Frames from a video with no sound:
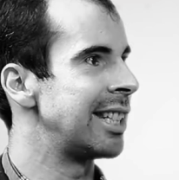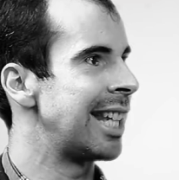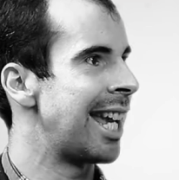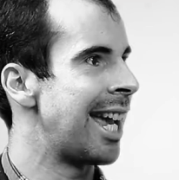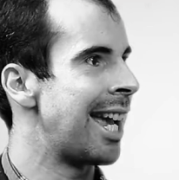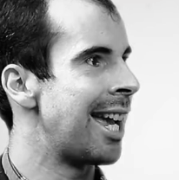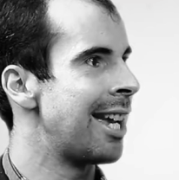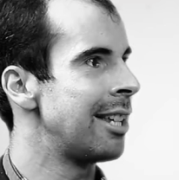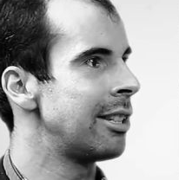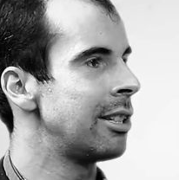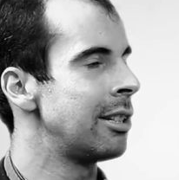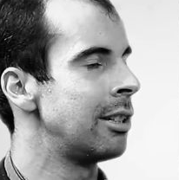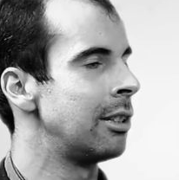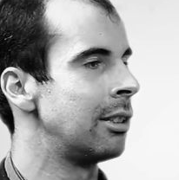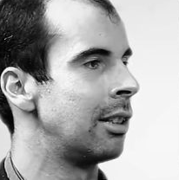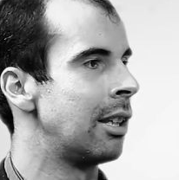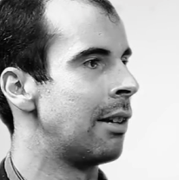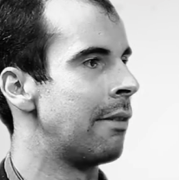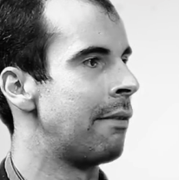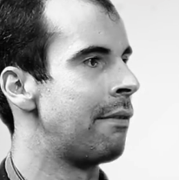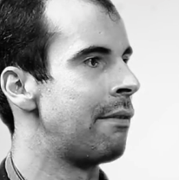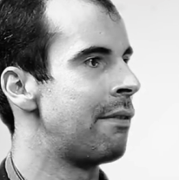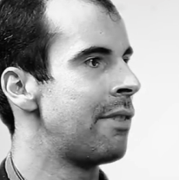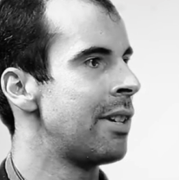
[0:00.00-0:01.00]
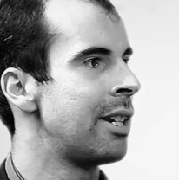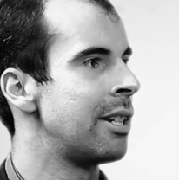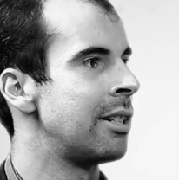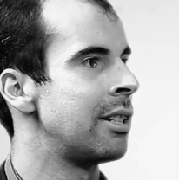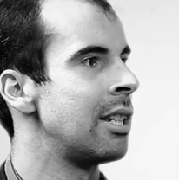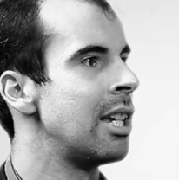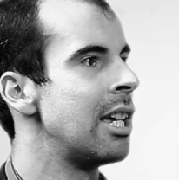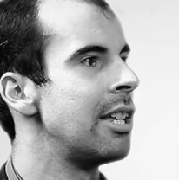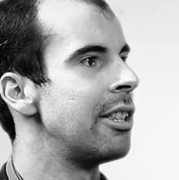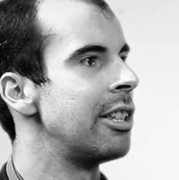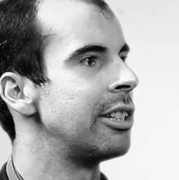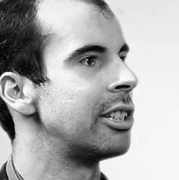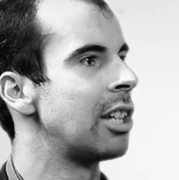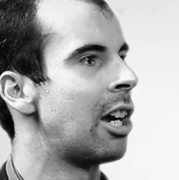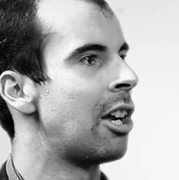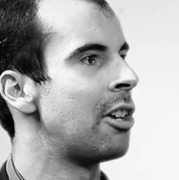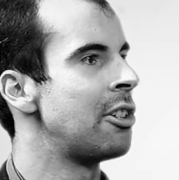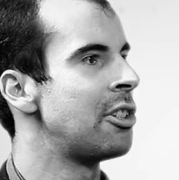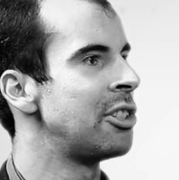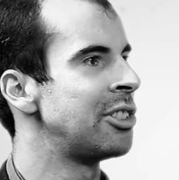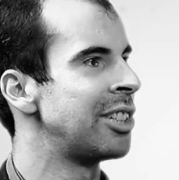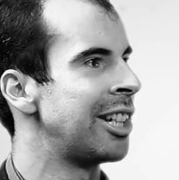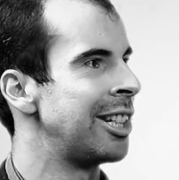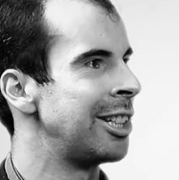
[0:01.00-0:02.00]
hand-in-glove fit, this
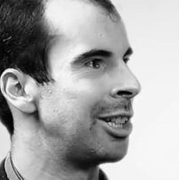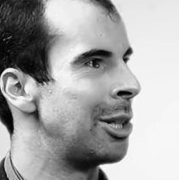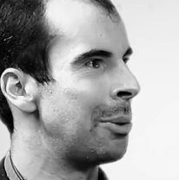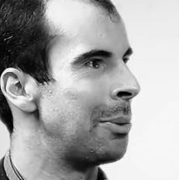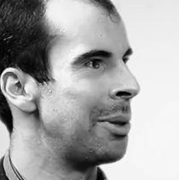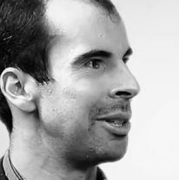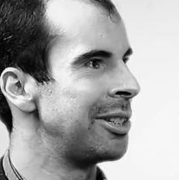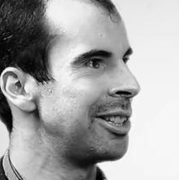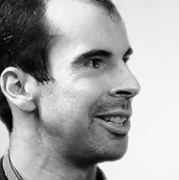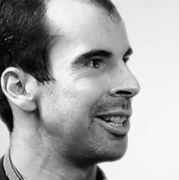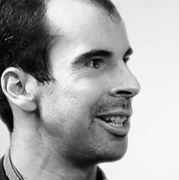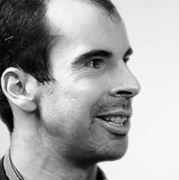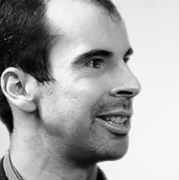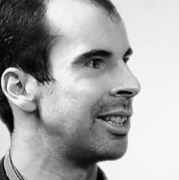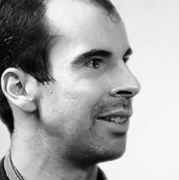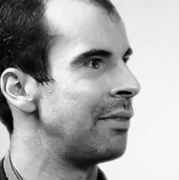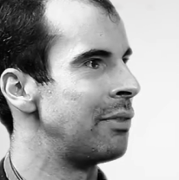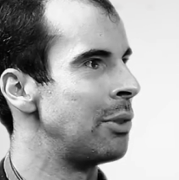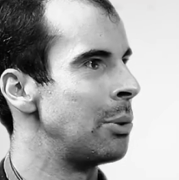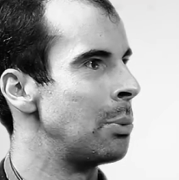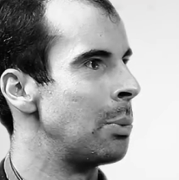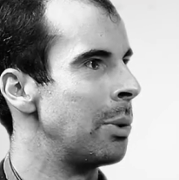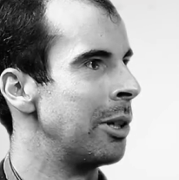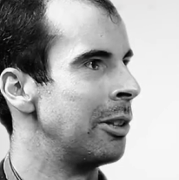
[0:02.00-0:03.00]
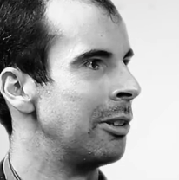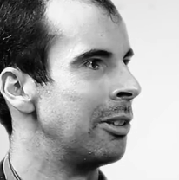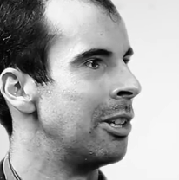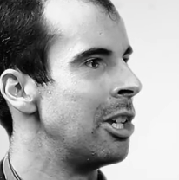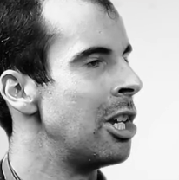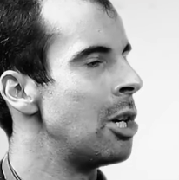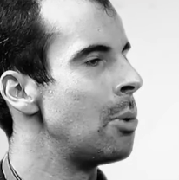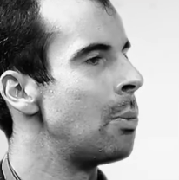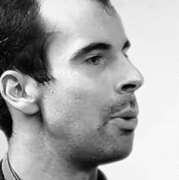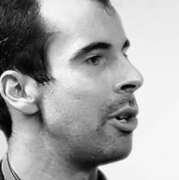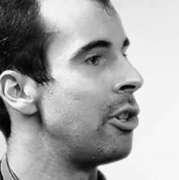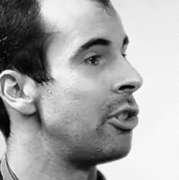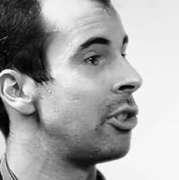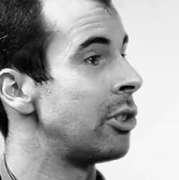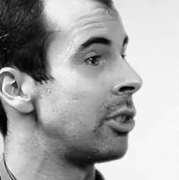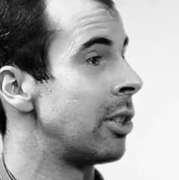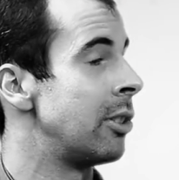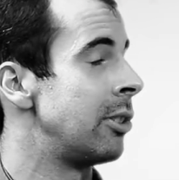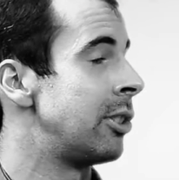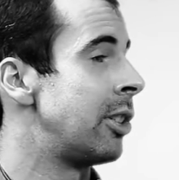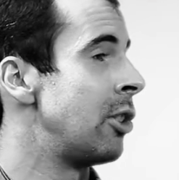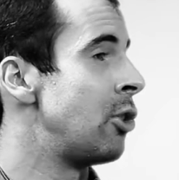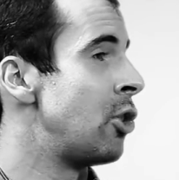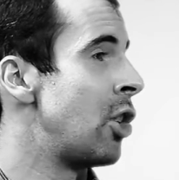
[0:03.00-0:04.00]
undesigned coincidence, if you will, which
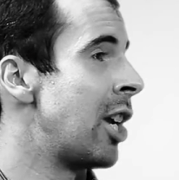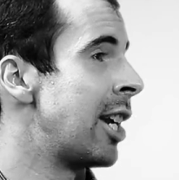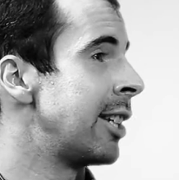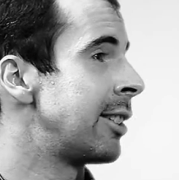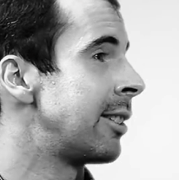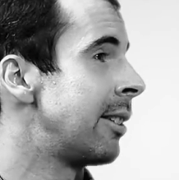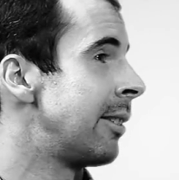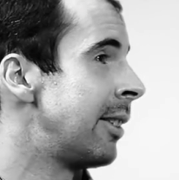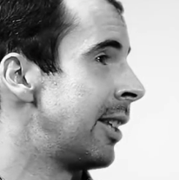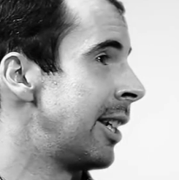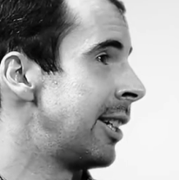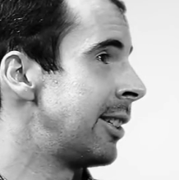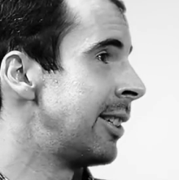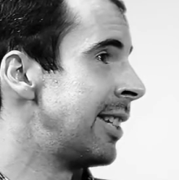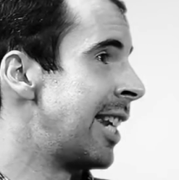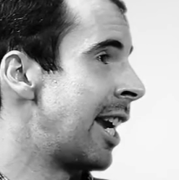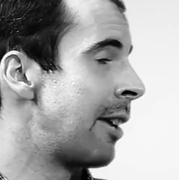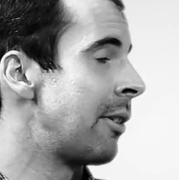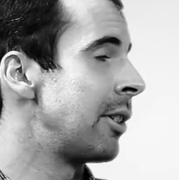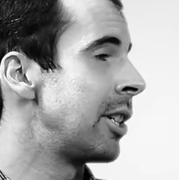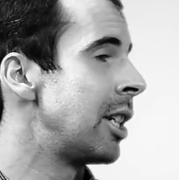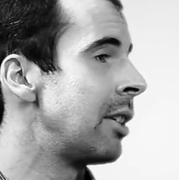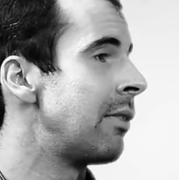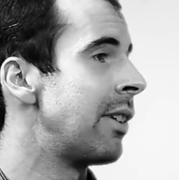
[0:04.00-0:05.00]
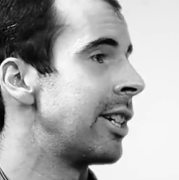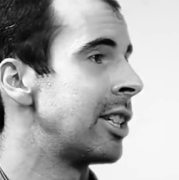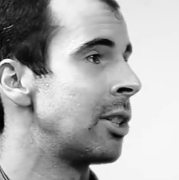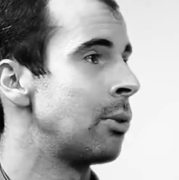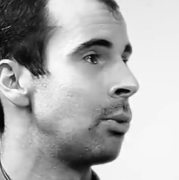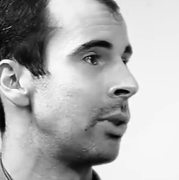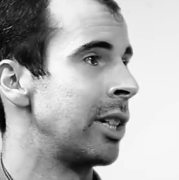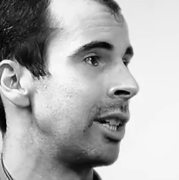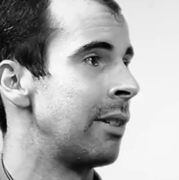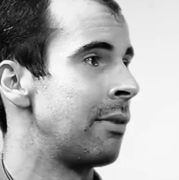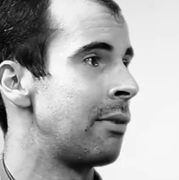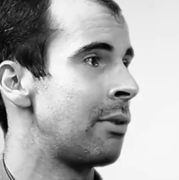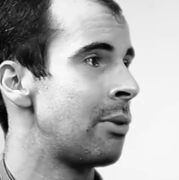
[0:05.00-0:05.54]
suggests that this narrative has a ring of